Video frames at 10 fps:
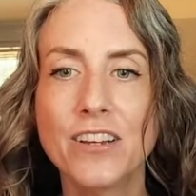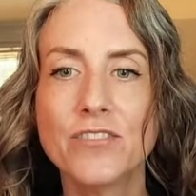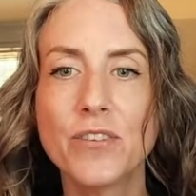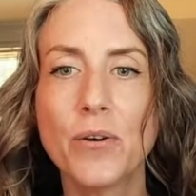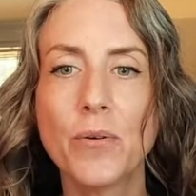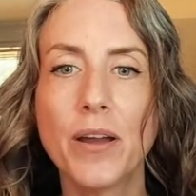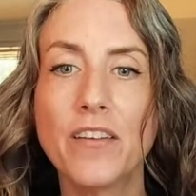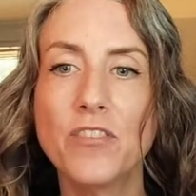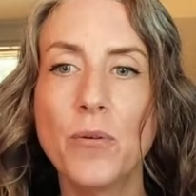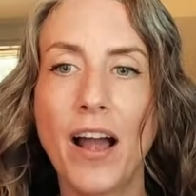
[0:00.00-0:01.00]
So
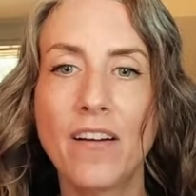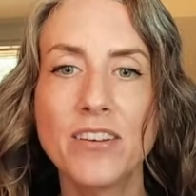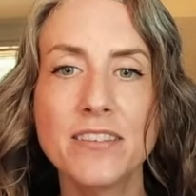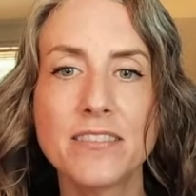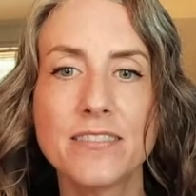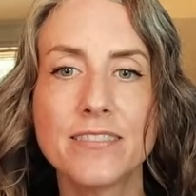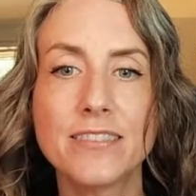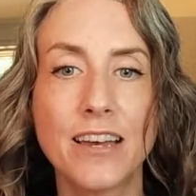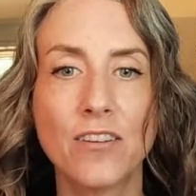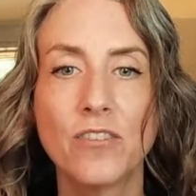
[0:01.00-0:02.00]
if you haven't
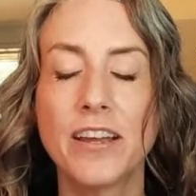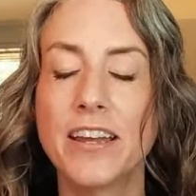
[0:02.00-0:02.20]
settled